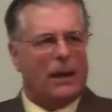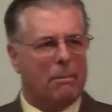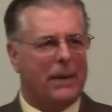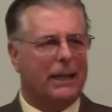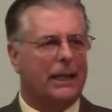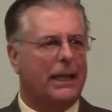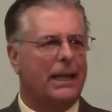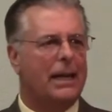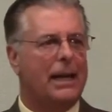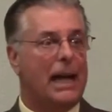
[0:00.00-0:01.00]
up
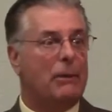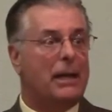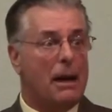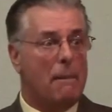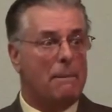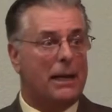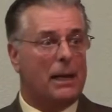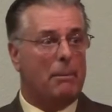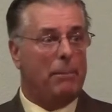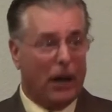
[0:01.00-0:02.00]
mentally, and we
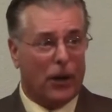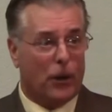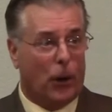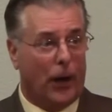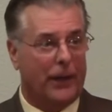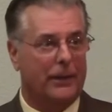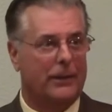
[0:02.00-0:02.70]
become paranoid.